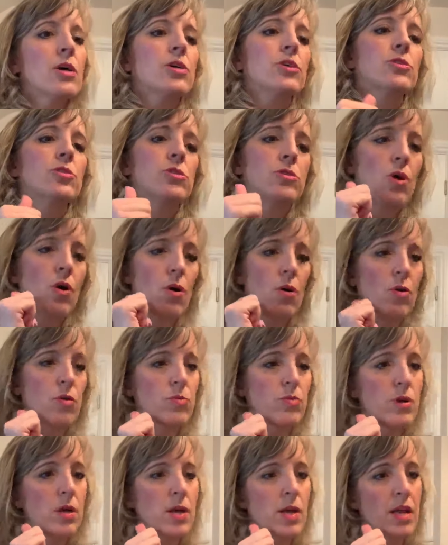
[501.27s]

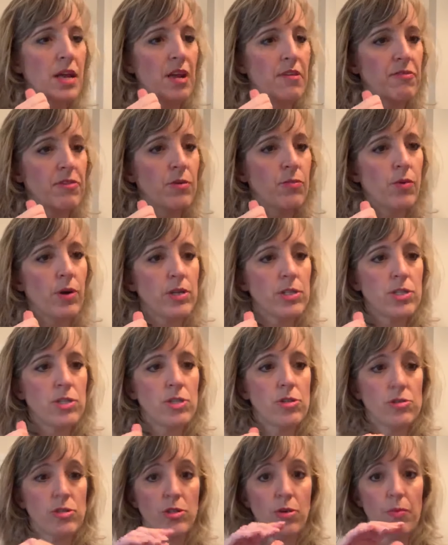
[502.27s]
So if you want to
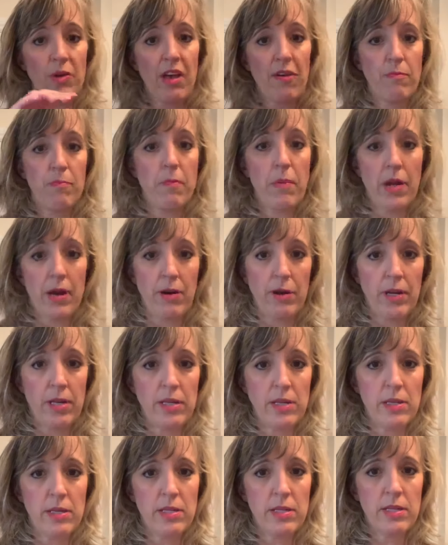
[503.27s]
do, so we have
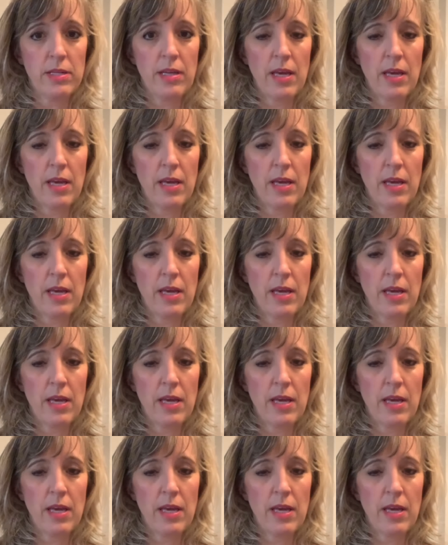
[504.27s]
married,